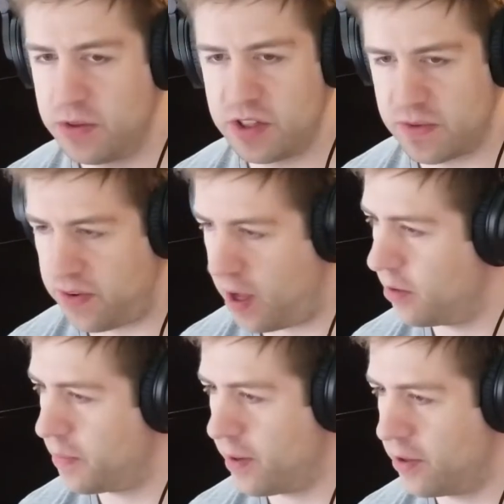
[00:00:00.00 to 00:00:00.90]
Just
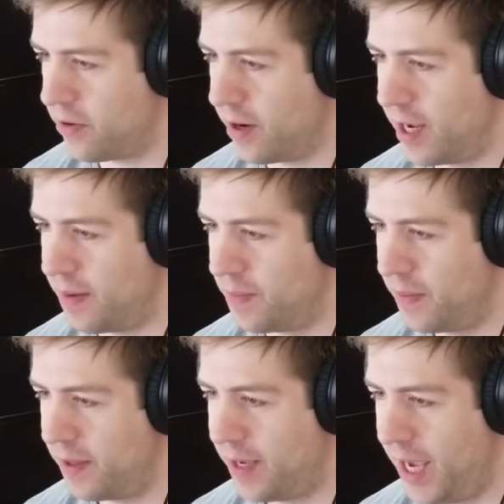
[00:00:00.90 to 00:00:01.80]
follow the program,
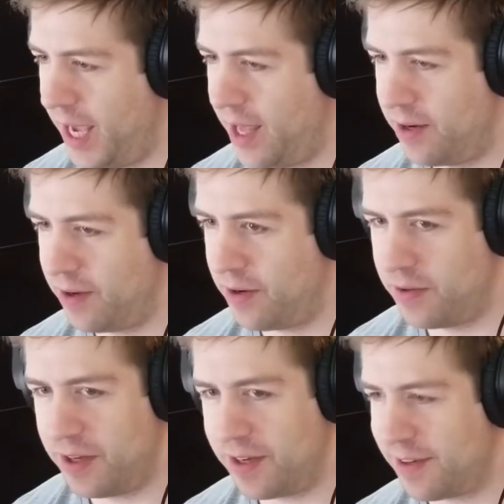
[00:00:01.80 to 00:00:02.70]
and oh,
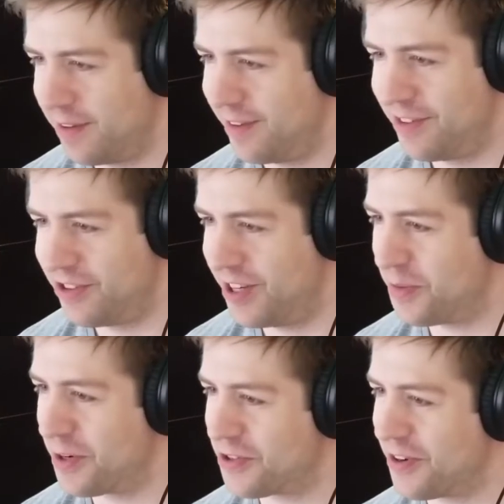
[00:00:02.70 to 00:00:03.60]
look, shit
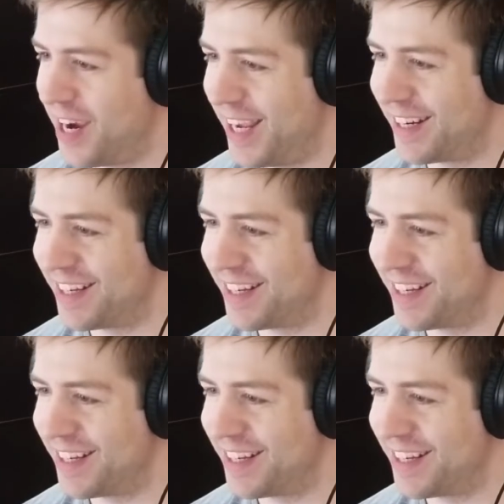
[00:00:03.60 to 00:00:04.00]
works great.